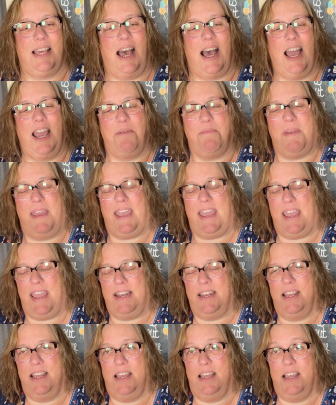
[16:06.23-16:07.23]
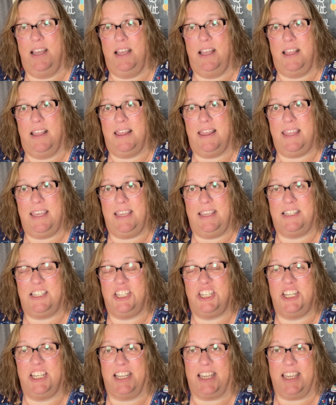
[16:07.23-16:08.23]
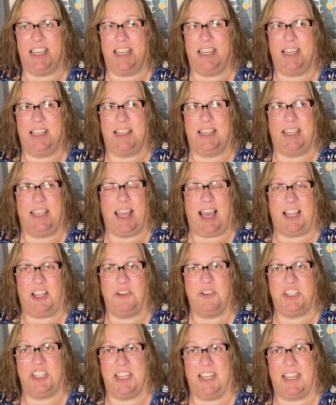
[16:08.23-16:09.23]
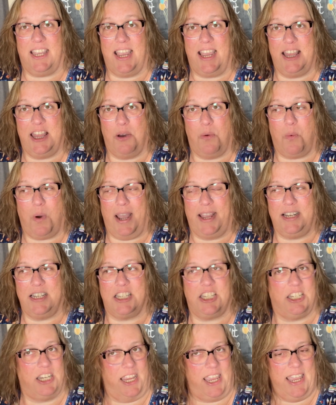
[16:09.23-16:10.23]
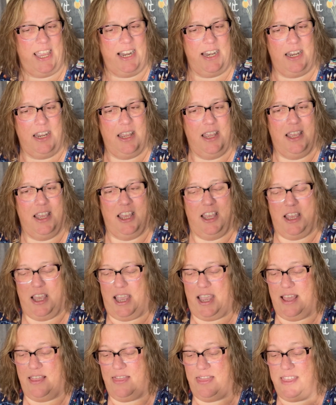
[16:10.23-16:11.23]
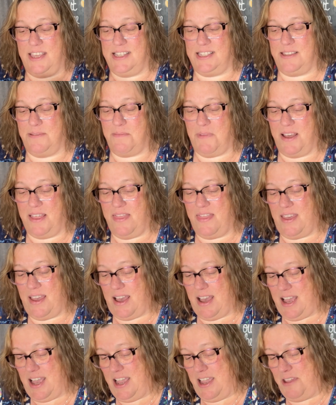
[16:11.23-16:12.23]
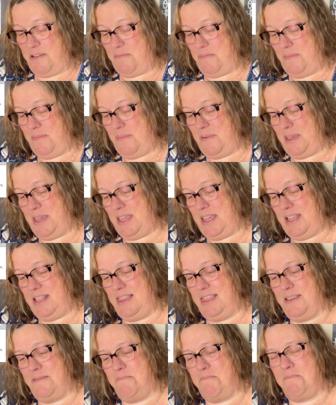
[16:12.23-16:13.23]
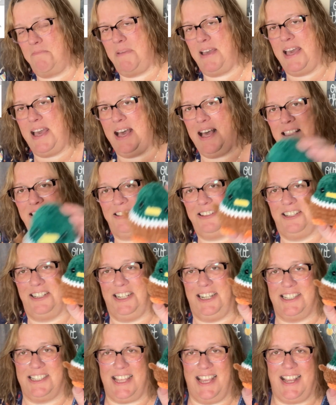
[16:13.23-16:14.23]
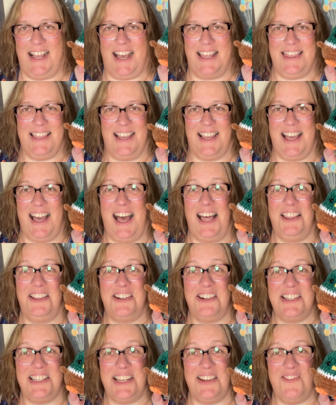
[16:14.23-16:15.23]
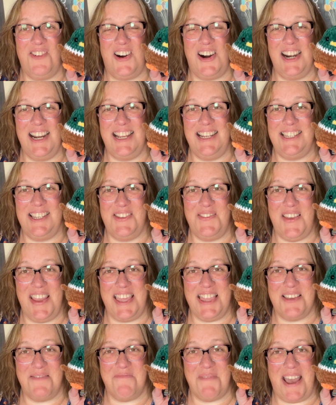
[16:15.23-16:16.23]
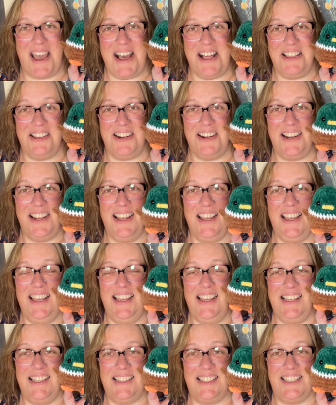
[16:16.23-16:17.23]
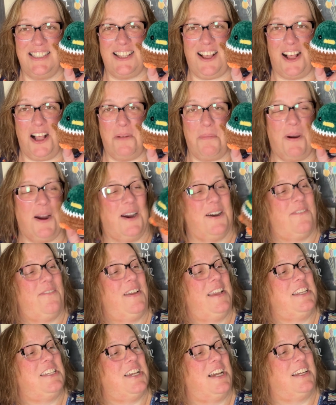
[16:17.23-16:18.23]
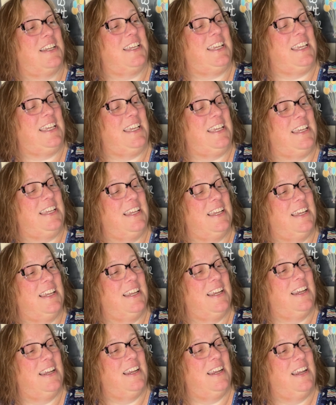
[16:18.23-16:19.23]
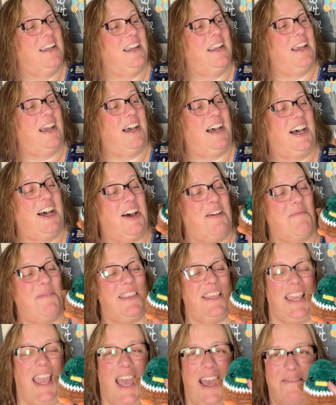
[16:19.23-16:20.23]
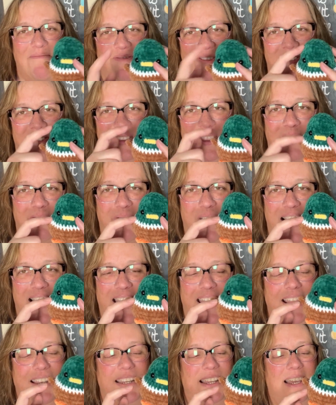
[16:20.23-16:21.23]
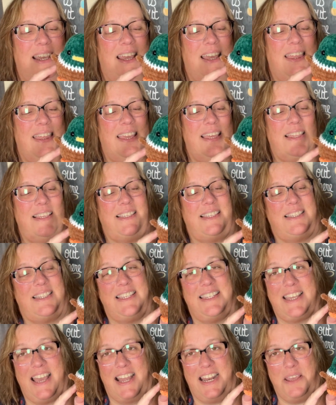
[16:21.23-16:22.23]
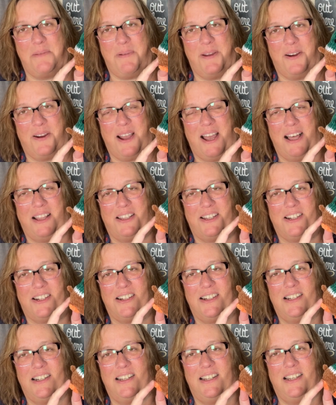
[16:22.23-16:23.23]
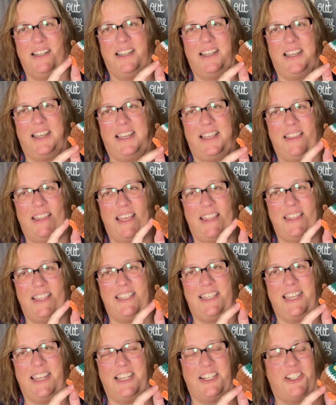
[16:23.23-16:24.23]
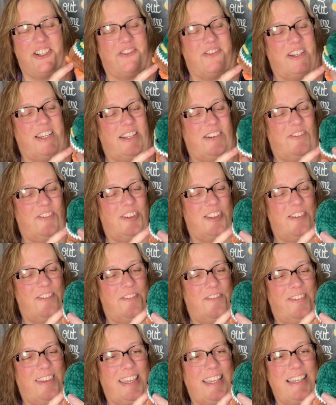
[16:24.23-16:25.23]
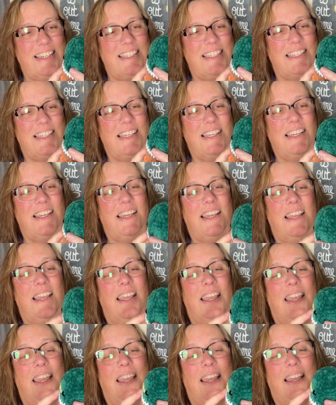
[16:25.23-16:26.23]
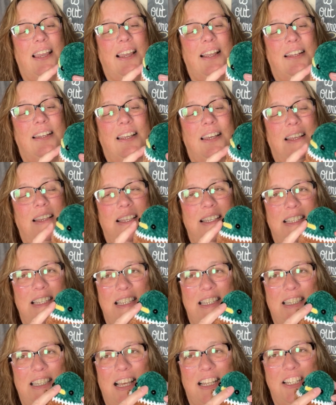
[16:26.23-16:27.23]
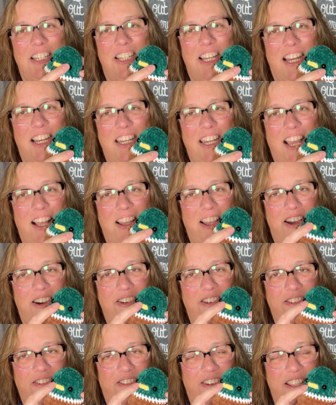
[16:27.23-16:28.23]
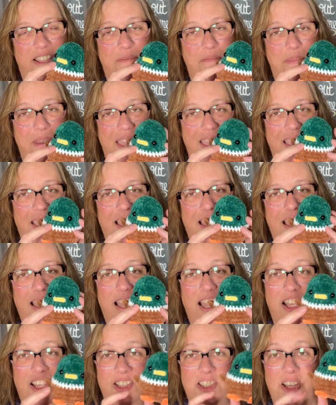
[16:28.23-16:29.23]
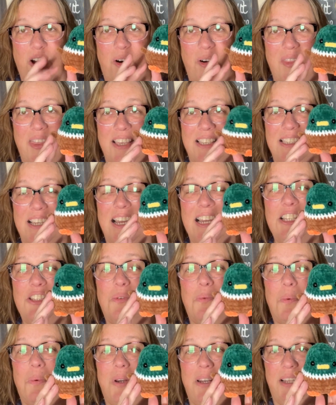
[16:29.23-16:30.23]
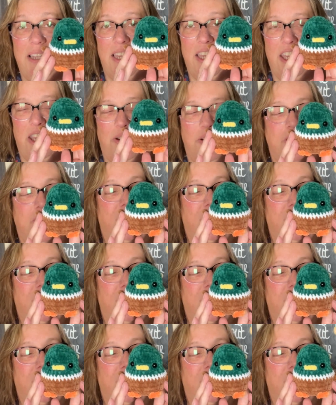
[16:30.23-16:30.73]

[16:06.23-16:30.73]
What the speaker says: I made the yellow chick and the white chicken. And this month I made the mallard because I got the colors I wanted to make the mallard. This is all Parfait Chunky. The emerald, the white, I think this is the teddy bear color, and then the tangerine for the feet. And this is sunshine yellow for the beak. So this guy's really cute.